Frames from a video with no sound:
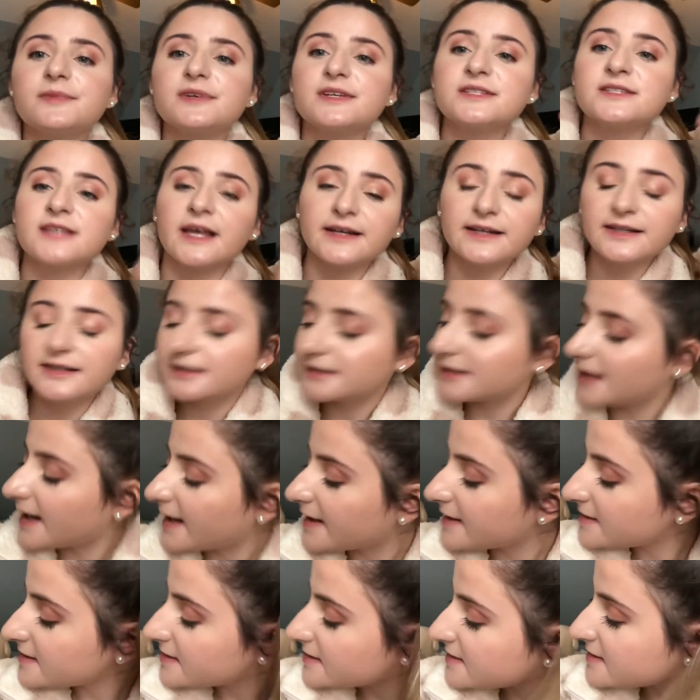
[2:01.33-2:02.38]
second
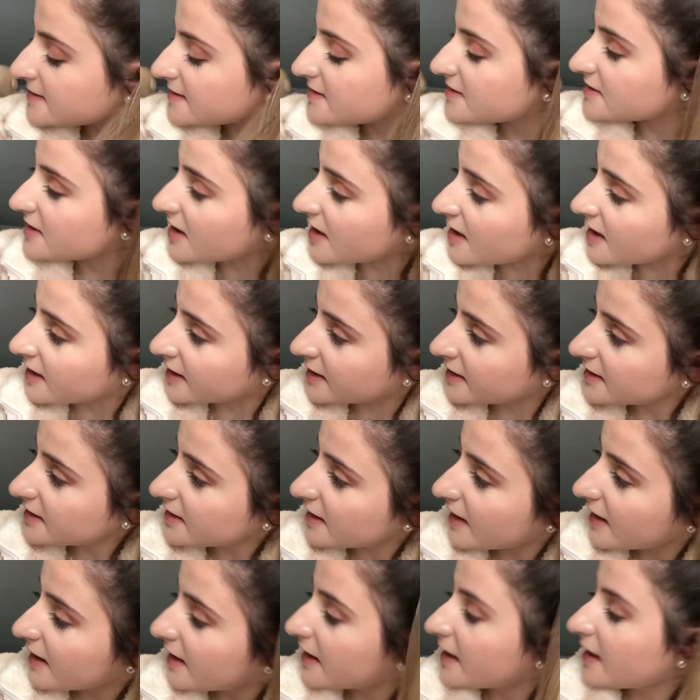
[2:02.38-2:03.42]
class is done
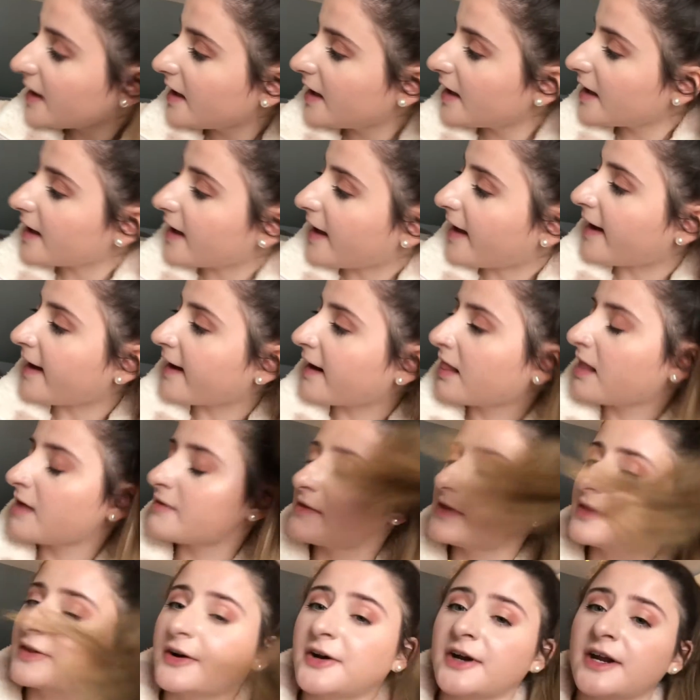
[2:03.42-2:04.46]
at
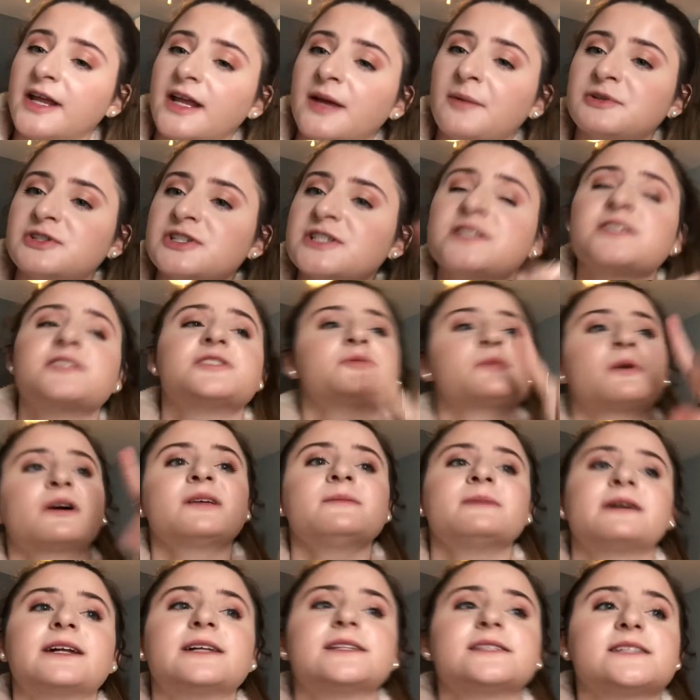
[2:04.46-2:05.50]
eleven thirty, which is in twenty
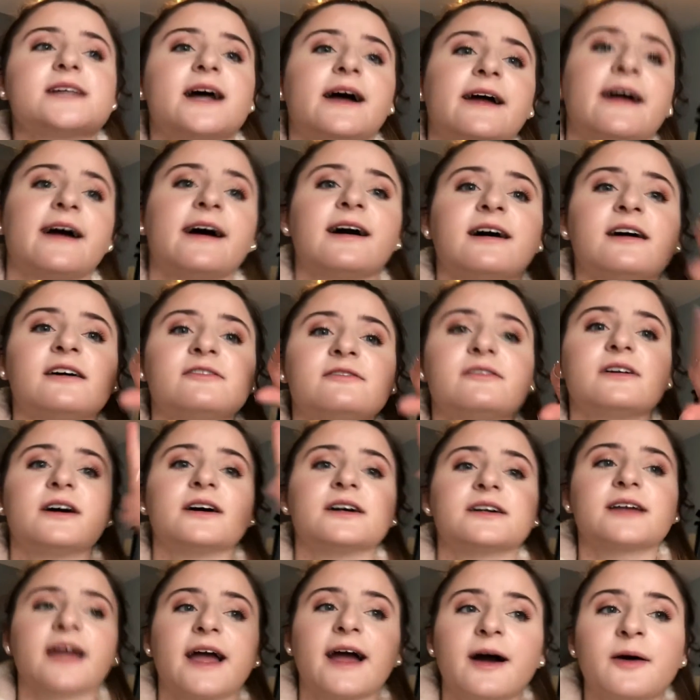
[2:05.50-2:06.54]
minutes. I have
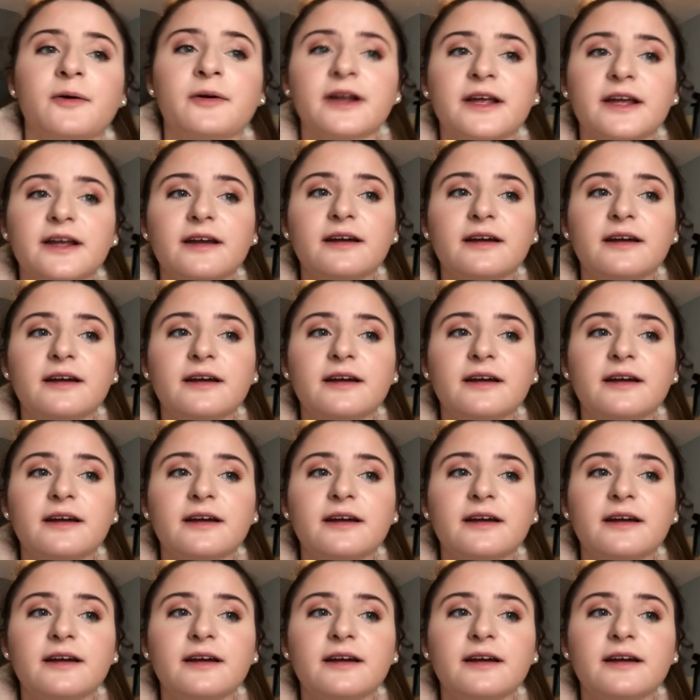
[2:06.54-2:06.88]
accounting.